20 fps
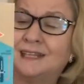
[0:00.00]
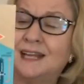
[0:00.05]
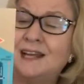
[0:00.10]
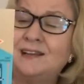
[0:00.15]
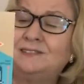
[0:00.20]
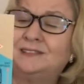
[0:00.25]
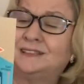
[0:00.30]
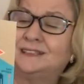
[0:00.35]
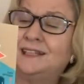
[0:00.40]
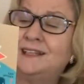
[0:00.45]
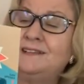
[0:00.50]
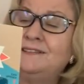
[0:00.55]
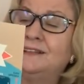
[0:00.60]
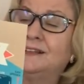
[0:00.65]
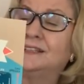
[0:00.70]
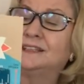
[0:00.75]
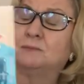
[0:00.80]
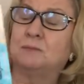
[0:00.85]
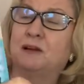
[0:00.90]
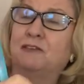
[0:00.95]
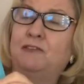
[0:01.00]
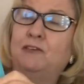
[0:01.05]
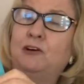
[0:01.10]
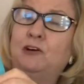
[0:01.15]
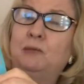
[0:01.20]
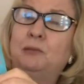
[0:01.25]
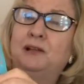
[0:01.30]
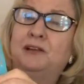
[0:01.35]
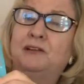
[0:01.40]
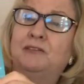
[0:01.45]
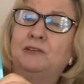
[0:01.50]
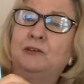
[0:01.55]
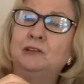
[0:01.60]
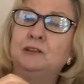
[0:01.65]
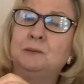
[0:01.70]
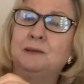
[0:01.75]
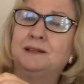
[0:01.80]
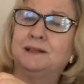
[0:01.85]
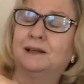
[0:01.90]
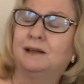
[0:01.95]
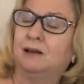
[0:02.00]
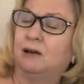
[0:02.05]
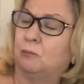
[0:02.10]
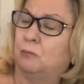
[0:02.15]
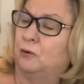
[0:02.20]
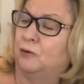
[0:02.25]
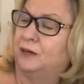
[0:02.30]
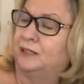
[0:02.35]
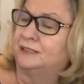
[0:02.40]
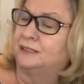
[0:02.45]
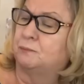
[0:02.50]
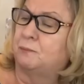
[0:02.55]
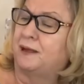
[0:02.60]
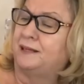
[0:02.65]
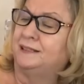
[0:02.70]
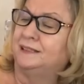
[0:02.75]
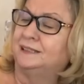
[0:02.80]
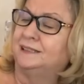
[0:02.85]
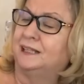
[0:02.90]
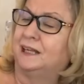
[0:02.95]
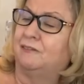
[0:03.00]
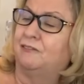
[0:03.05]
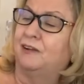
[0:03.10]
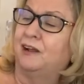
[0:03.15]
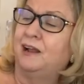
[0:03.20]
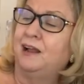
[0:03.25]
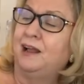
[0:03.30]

I've seen these before, but they've always been a lot more expensive.